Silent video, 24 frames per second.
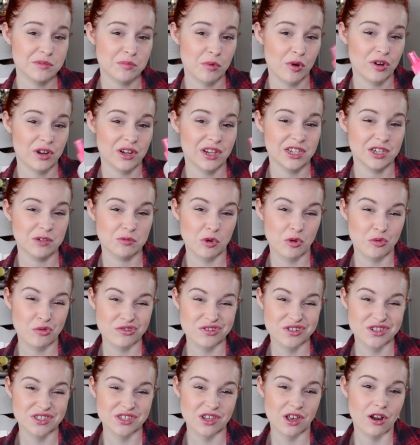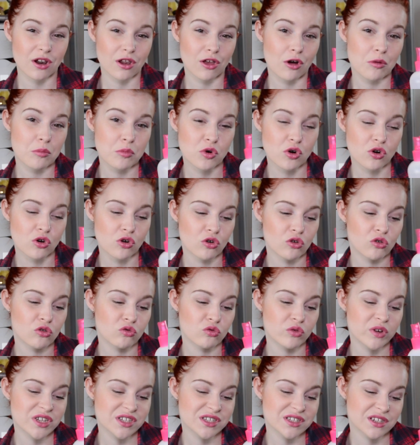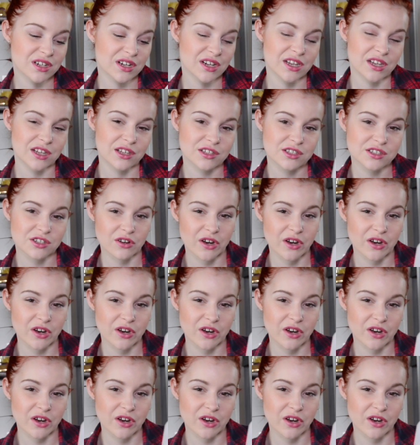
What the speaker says: spot cleaning my brushes a lot more recently,